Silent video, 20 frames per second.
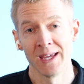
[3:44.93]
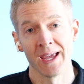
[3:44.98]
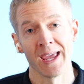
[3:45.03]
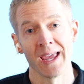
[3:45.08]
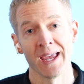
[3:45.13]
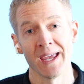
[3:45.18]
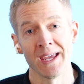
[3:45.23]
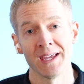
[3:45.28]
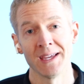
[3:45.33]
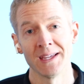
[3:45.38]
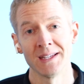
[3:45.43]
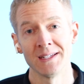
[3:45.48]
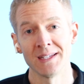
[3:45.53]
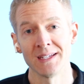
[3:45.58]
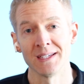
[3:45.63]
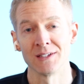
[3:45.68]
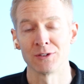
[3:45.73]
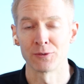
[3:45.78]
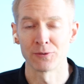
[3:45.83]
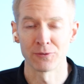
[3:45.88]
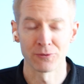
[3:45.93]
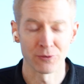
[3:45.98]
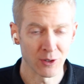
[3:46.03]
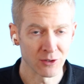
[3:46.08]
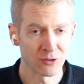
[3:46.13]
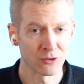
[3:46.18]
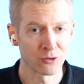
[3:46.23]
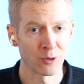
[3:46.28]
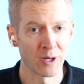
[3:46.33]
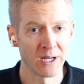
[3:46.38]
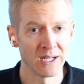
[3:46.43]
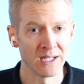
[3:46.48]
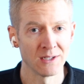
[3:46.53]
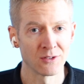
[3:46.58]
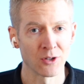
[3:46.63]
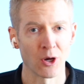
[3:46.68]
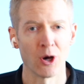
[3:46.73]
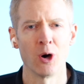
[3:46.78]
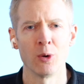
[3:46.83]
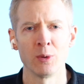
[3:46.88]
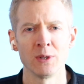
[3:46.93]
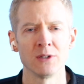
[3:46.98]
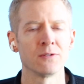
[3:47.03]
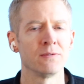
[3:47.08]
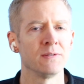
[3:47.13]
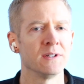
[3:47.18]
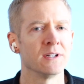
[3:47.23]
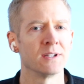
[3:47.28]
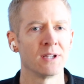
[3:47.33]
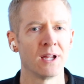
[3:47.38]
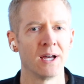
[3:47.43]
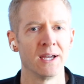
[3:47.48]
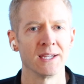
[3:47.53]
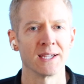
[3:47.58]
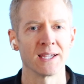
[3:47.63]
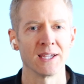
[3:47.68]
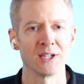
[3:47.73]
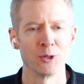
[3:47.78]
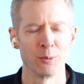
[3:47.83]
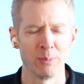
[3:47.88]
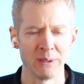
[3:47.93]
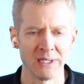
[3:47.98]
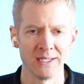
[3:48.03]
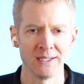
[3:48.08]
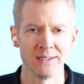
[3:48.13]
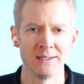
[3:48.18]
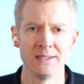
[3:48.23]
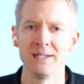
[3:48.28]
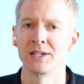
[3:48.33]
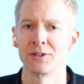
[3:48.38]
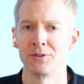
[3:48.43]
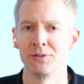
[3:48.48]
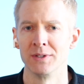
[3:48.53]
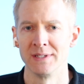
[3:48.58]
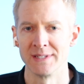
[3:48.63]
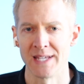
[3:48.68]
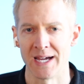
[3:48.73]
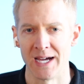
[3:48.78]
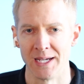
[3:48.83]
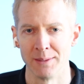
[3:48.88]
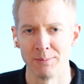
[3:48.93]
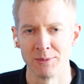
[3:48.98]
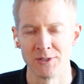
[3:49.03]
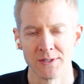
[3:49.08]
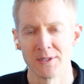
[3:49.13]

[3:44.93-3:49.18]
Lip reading: and it's frustrating to always feel like you're being nickel and dimed.